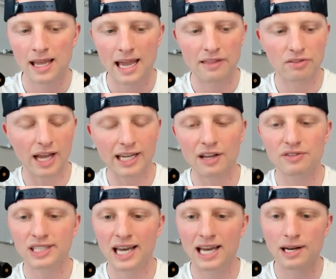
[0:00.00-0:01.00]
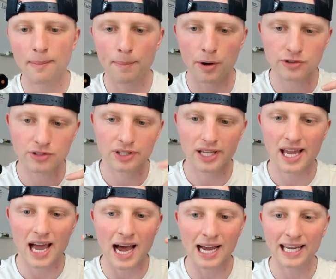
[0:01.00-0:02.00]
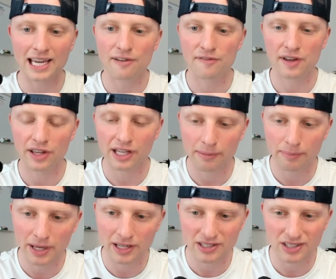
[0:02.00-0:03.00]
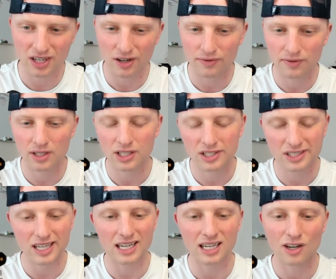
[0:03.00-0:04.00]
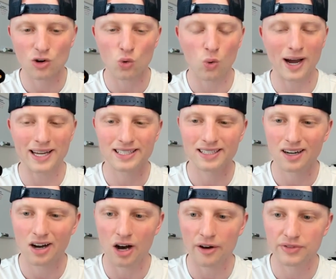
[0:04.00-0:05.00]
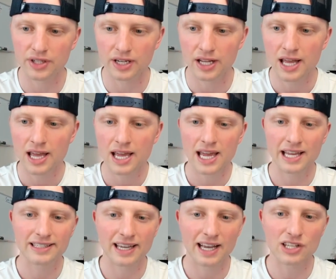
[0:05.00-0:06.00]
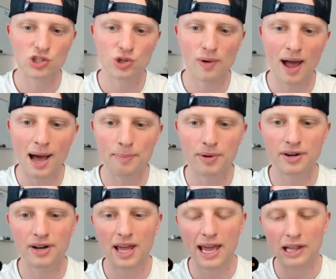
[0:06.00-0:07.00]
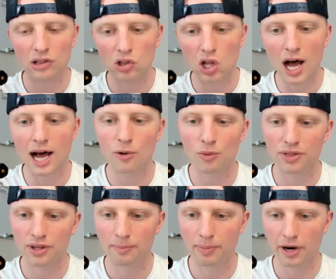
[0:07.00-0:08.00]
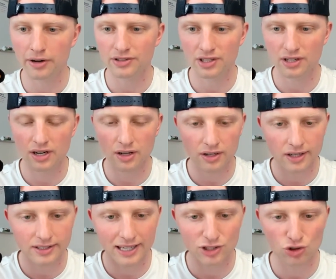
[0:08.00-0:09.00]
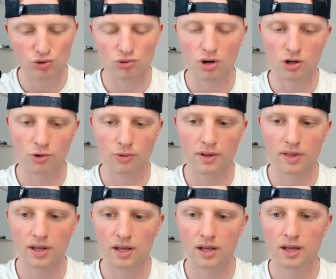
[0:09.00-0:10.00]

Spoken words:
And like I've said, personally, I get a feeling of being stuck quite often. It tends to happen a lot with comparison because I struggle with it.